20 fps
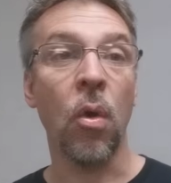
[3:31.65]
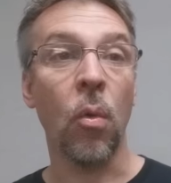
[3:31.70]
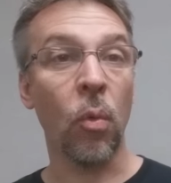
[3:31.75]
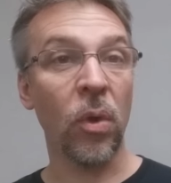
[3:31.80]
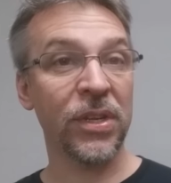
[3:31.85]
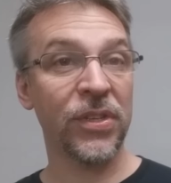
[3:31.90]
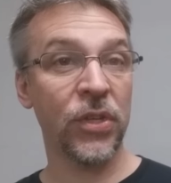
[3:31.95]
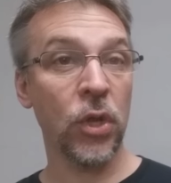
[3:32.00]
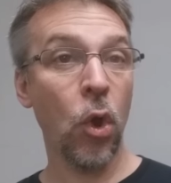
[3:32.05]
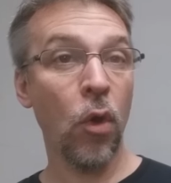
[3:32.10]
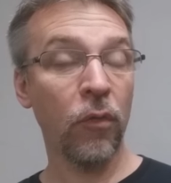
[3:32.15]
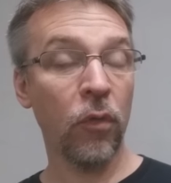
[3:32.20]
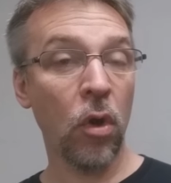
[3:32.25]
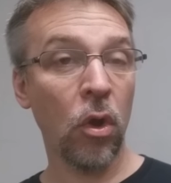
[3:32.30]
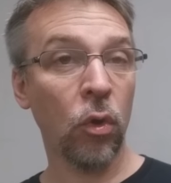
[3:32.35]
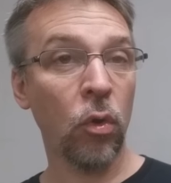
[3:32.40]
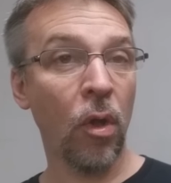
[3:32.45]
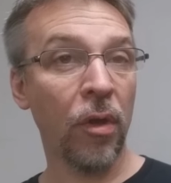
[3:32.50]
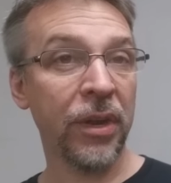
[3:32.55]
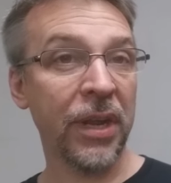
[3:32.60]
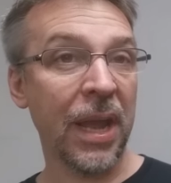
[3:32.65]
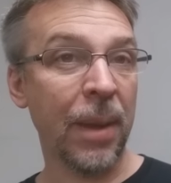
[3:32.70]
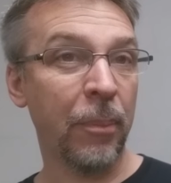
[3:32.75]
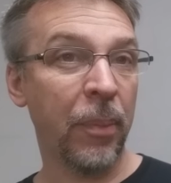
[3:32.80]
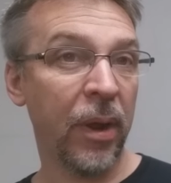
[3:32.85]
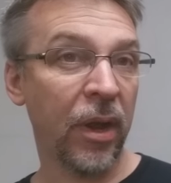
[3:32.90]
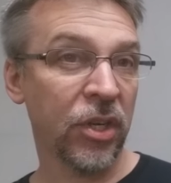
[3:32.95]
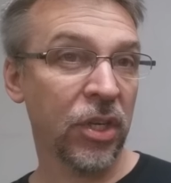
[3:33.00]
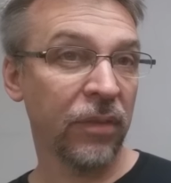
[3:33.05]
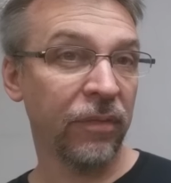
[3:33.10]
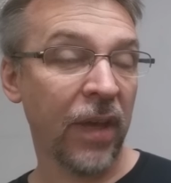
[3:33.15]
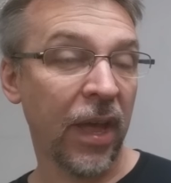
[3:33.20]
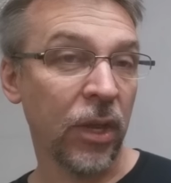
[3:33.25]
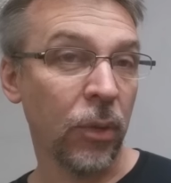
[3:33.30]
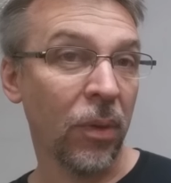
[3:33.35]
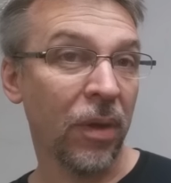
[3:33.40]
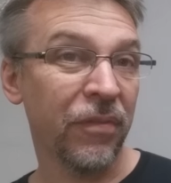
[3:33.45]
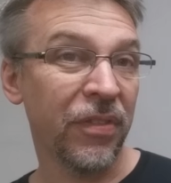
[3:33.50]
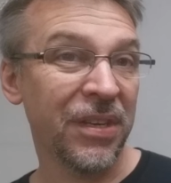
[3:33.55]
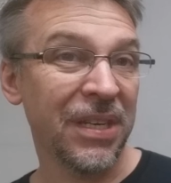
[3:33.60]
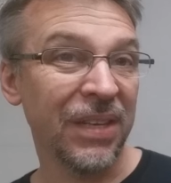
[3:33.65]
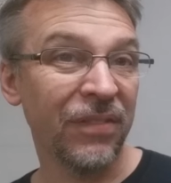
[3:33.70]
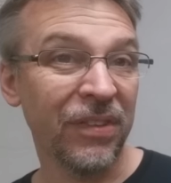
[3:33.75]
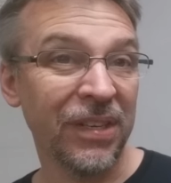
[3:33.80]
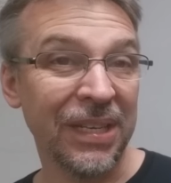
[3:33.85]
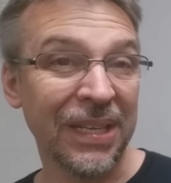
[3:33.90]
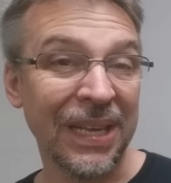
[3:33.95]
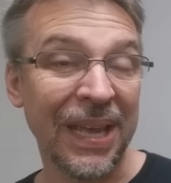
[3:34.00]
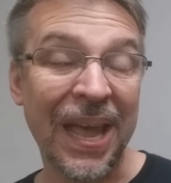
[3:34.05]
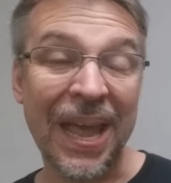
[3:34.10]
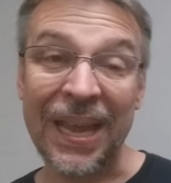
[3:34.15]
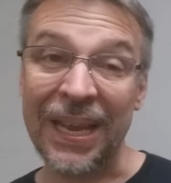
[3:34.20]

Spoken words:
What's the overall quality and production value of the DVD?